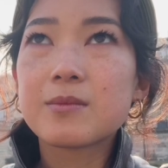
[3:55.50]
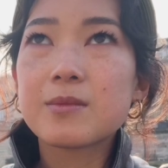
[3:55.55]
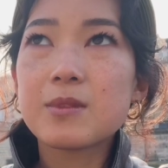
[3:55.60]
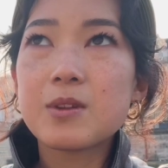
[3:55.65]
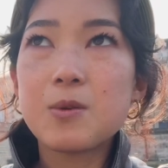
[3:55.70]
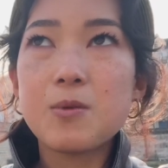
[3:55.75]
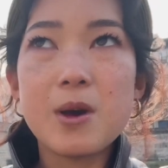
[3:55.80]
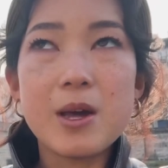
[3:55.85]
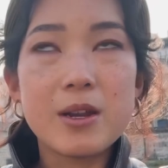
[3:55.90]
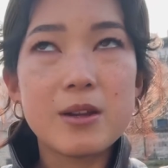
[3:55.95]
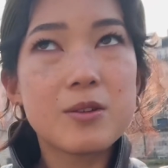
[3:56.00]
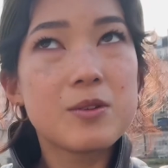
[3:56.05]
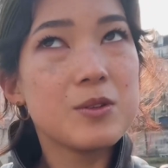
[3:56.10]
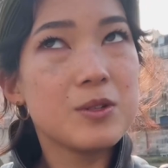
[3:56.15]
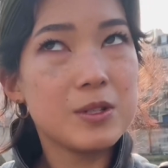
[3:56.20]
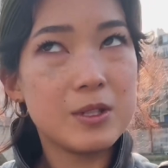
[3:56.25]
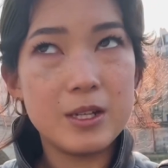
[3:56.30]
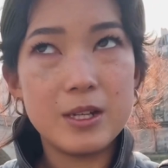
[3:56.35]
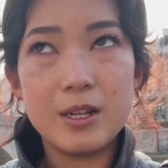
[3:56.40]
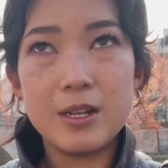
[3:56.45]
water
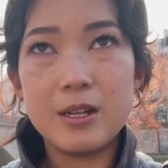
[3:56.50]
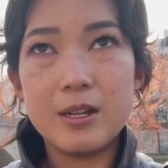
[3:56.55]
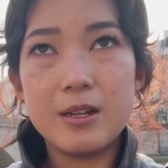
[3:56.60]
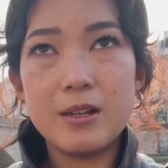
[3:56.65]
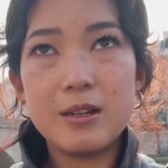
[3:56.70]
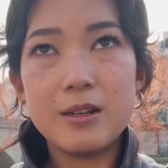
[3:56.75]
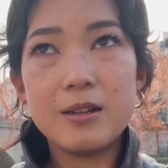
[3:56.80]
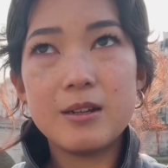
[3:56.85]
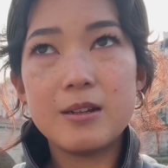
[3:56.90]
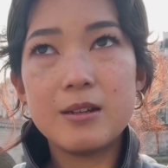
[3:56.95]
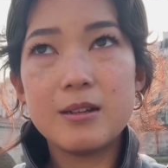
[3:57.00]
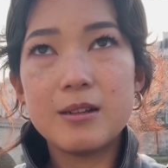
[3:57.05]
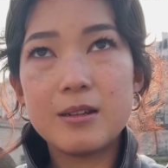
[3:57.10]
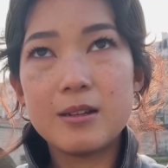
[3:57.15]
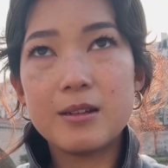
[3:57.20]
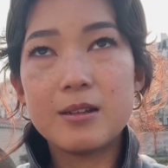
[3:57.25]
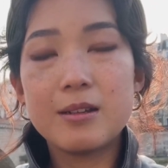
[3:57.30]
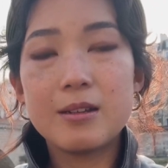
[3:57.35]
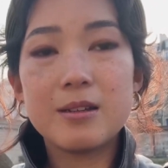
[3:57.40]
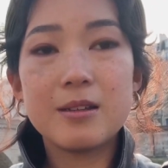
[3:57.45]
cooler
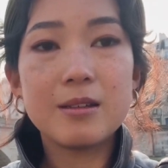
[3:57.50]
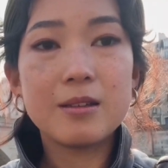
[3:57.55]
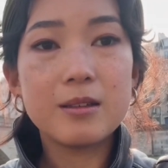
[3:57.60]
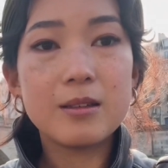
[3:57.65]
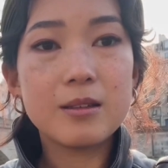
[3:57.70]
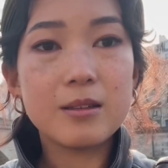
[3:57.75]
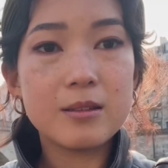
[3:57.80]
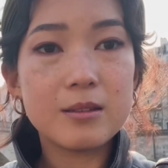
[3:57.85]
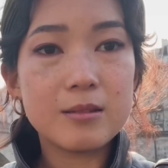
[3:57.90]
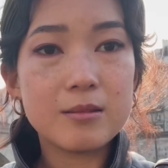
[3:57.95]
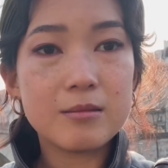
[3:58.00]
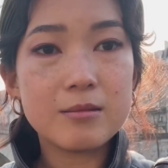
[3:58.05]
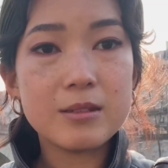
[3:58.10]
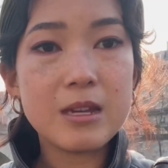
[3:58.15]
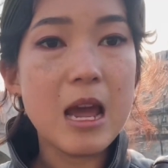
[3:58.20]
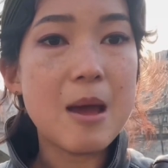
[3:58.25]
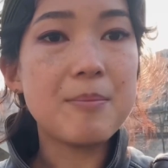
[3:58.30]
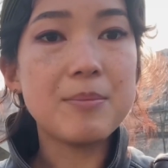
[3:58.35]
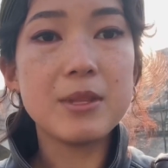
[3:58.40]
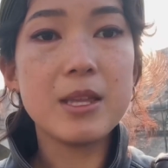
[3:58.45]

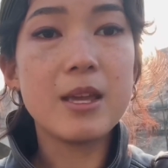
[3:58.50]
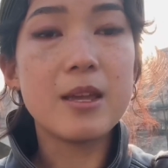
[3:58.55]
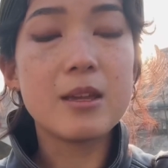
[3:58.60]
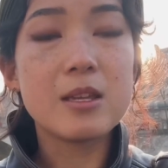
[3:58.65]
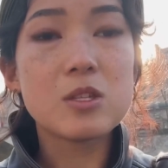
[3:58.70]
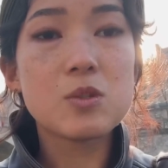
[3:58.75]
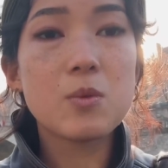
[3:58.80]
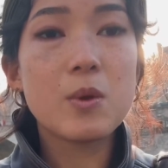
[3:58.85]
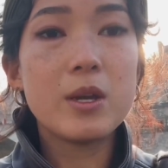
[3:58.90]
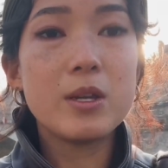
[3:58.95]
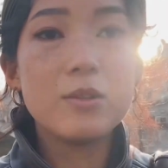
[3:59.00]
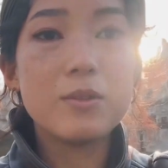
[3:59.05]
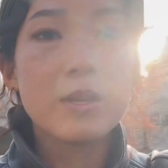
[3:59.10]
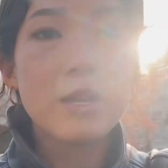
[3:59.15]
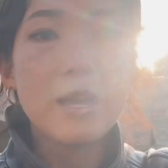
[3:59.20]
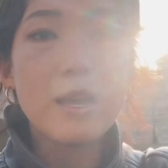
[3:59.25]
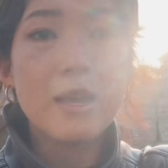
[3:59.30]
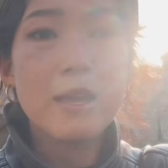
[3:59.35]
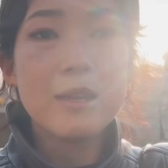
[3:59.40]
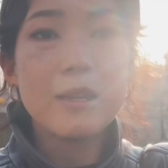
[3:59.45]
tap things, where you
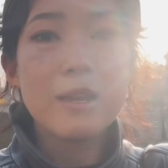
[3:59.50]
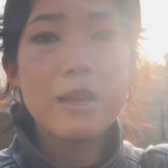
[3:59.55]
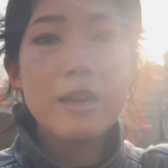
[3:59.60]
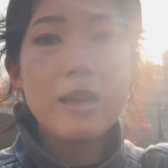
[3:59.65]
can